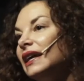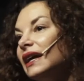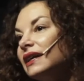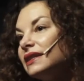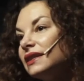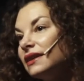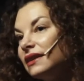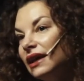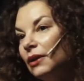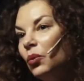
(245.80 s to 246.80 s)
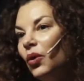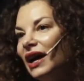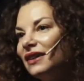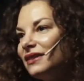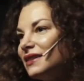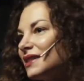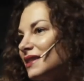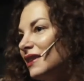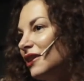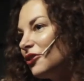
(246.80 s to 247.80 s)
it in
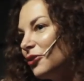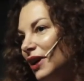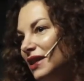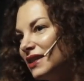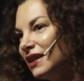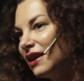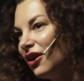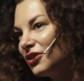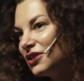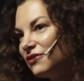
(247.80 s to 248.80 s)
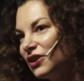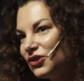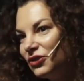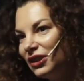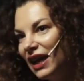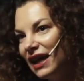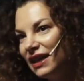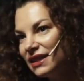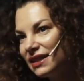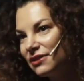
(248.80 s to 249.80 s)
wells, creating artificial
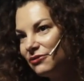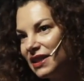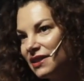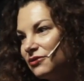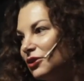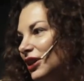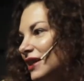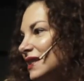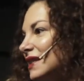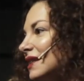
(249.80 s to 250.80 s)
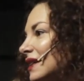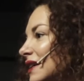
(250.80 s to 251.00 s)
lakes, reservoirs,